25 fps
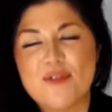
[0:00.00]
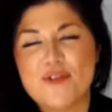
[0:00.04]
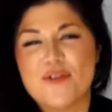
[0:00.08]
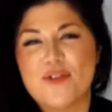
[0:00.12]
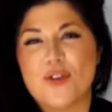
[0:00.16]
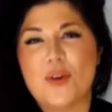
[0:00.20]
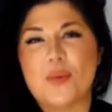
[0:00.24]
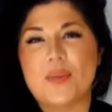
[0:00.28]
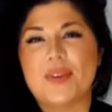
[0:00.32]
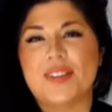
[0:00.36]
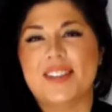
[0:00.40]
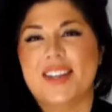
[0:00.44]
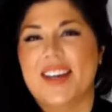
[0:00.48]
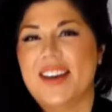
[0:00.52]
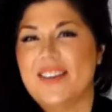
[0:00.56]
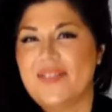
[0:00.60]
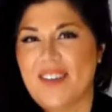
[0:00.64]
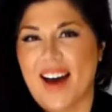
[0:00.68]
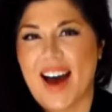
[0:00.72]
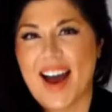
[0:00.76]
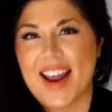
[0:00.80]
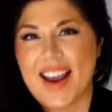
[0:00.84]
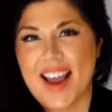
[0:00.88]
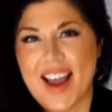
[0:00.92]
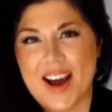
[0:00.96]

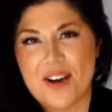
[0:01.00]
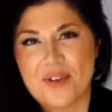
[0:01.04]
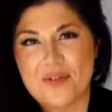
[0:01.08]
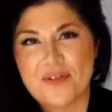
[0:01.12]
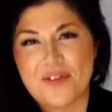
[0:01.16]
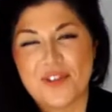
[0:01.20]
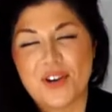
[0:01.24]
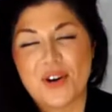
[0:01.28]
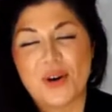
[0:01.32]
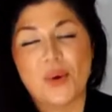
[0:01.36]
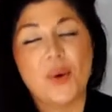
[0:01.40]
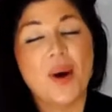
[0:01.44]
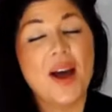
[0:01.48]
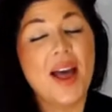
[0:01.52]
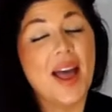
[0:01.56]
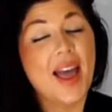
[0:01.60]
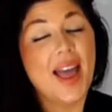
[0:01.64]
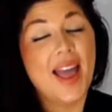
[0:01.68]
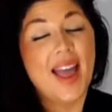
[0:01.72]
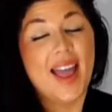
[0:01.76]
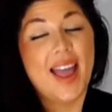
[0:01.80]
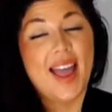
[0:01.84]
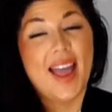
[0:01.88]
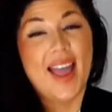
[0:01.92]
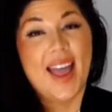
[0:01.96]
informative and helpful,
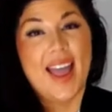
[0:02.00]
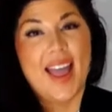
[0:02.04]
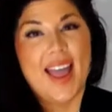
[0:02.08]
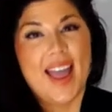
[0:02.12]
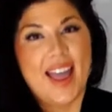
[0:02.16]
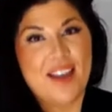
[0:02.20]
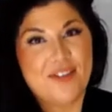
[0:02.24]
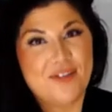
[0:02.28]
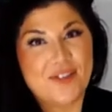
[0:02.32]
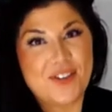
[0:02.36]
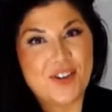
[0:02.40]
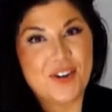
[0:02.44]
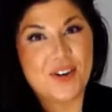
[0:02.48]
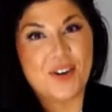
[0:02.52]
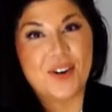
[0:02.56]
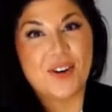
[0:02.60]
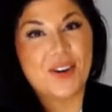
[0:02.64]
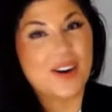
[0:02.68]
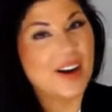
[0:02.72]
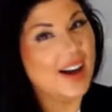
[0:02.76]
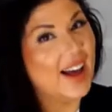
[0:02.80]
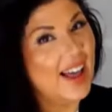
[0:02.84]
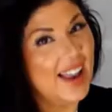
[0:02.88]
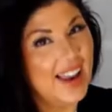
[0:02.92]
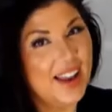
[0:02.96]
if
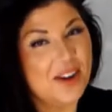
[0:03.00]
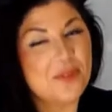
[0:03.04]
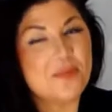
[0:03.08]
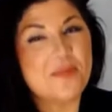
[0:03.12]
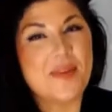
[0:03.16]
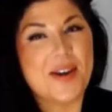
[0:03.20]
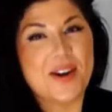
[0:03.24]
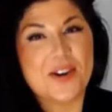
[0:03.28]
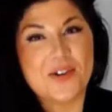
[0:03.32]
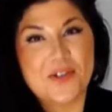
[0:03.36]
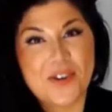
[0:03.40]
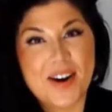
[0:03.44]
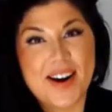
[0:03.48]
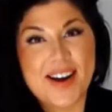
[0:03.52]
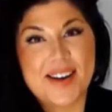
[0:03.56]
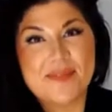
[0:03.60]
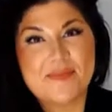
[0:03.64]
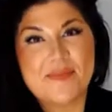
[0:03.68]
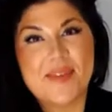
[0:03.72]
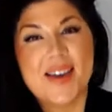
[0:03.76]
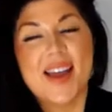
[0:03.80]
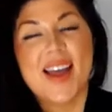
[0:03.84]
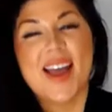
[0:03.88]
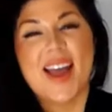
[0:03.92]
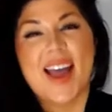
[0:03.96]
not a little bit
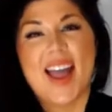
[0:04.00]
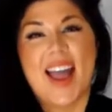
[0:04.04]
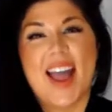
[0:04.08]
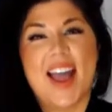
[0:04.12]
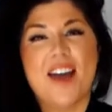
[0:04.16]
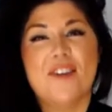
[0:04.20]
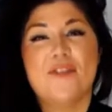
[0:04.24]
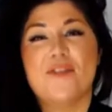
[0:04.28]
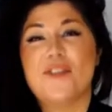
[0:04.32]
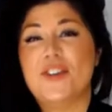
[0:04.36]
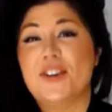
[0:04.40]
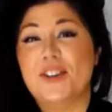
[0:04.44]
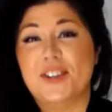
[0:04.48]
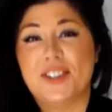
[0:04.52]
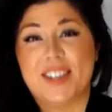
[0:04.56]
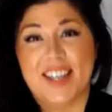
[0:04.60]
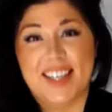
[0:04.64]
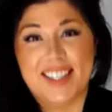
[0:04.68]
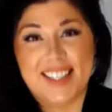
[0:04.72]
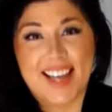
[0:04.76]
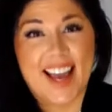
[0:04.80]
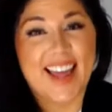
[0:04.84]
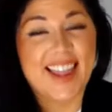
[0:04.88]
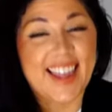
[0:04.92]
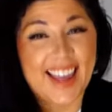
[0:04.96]
grim
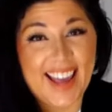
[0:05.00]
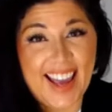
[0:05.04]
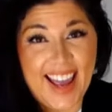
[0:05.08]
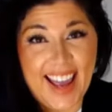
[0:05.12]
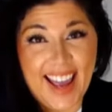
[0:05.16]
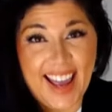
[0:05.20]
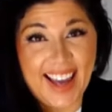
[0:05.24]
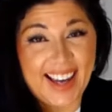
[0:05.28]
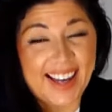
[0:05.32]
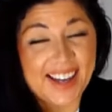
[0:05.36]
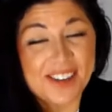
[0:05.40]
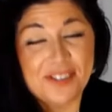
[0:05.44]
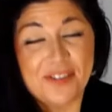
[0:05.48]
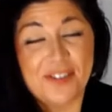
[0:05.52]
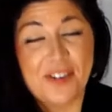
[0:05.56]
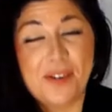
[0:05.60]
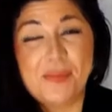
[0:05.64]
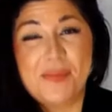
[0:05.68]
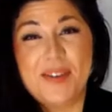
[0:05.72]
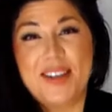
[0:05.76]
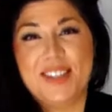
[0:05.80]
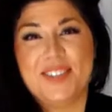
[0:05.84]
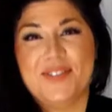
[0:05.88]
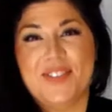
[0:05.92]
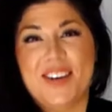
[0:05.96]
you did get the ick
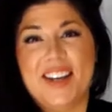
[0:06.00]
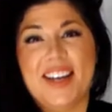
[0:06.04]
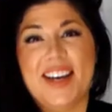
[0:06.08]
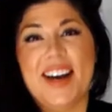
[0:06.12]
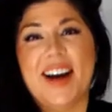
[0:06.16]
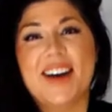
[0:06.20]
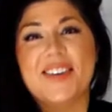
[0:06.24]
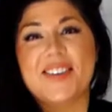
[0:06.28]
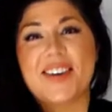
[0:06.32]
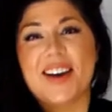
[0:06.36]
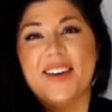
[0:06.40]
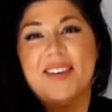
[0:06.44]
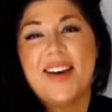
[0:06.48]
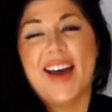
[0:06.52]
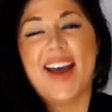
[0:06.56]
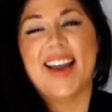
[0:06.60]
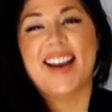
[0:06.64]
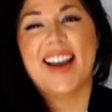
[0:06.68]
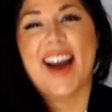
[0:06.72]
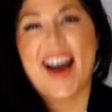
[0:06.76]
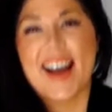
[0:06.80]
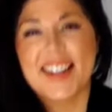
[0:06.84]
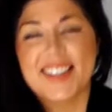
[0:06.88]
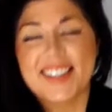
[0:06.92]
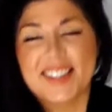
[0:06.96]
from this video, go
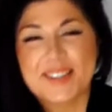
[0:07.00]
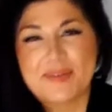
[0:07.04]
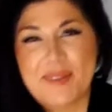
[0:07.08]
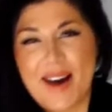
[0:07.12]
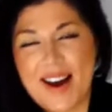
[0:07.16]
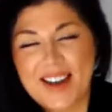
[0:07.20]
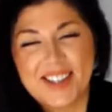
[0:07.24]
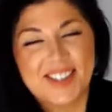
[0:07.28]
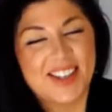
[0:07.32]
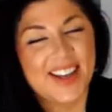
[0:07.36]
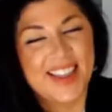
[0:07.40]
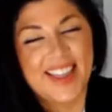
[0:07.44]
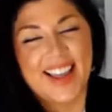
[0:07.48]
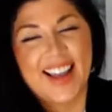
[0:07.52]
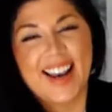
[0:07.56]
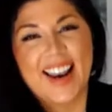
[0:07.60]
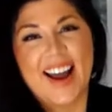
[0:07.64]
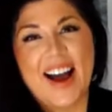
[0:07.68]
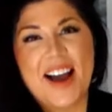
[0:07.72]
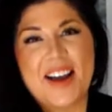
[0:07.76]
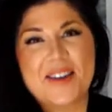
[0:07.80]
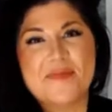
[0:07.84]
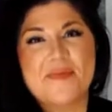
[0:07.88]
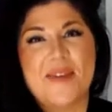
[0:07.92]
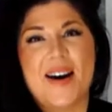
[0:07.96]
ahead and smash the
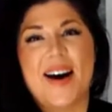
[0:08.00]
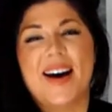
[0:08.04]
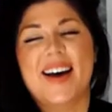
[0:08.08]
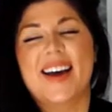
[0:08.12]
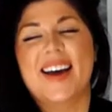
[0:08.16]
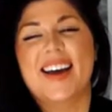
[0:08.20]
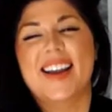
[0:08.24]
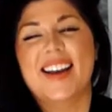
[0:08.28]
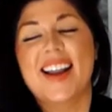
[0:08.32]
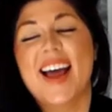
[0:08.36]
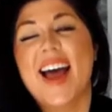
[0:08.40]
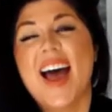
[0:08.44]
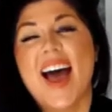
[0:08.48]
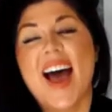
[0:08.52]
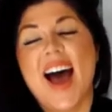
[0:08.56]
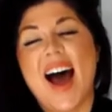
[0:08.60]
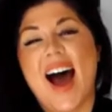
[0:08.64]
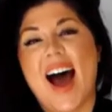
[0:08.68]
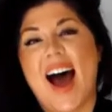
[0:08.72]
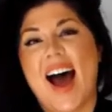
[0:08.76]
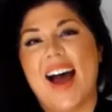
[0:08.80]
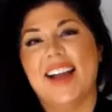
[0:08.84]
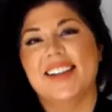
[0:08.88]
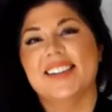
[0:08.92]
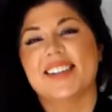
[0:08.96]
like button.
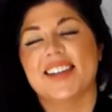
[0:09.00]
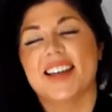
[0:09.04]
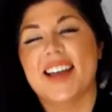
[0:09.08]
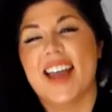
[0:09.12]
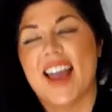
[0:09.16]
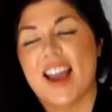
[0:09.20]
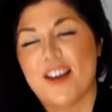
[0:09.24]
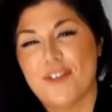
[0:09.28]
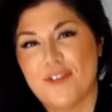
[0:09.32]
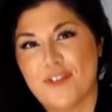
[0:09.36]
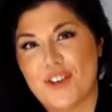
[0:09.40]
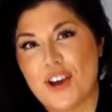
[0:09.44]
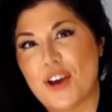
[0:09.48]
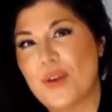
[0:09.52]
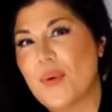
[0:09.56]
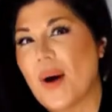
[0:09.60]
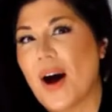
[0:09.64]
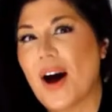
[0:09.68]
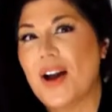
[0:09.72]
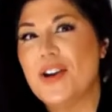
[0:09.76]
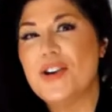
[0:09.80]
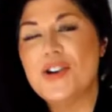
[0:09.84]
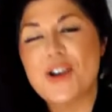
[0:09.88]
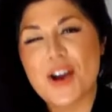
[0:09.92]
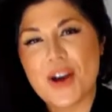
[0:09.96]
And if you
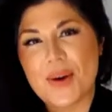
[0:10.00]
are